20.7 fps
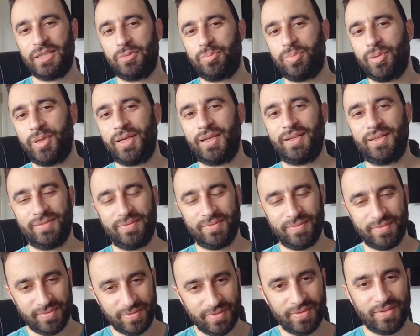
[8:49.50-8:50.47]
But
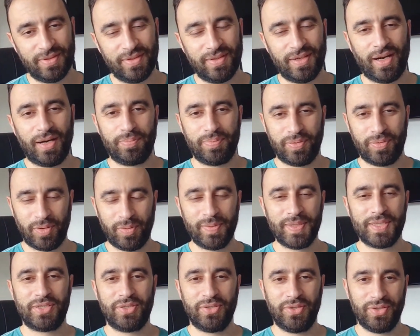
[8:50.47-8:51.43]
I
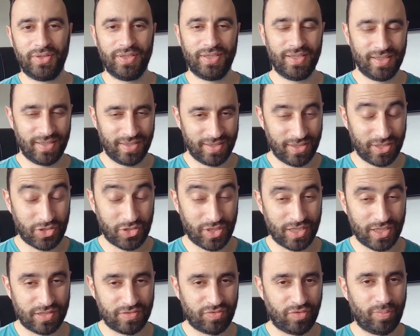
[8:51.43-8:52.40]
promise you that the
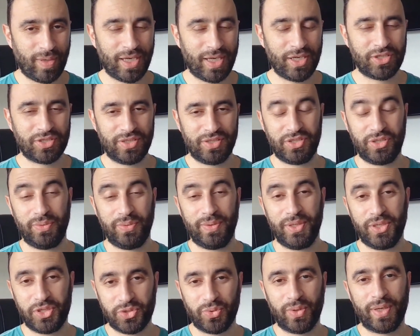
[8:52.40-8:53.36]
transformation to
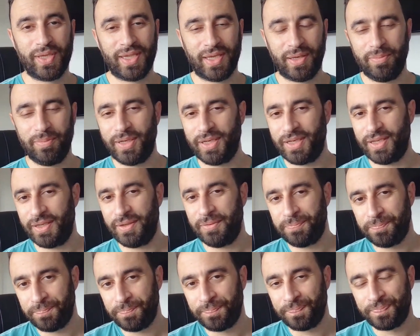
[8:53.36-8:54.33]
enjoy that
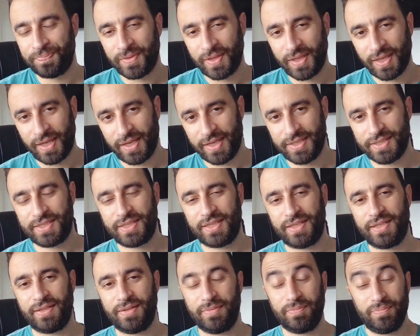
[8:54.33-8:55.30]
money is
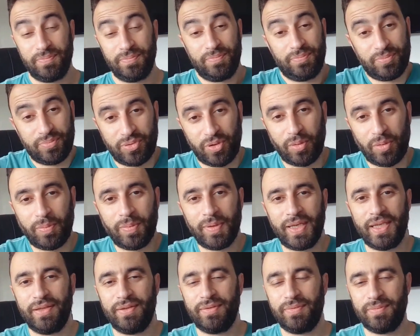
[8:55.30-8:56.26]

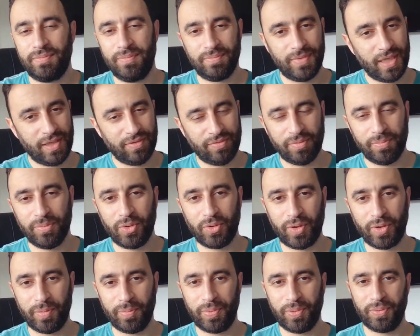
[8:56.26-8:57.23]
probably even
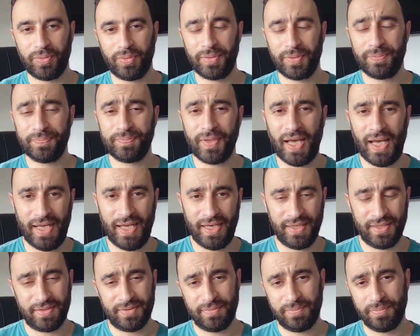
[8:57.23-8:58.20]
more important
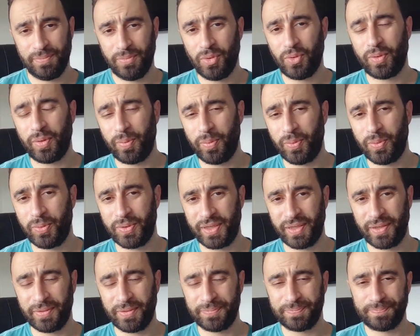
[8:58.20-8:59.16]
and more
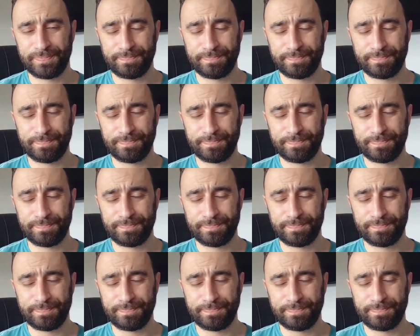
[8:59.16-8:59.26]
rewarding.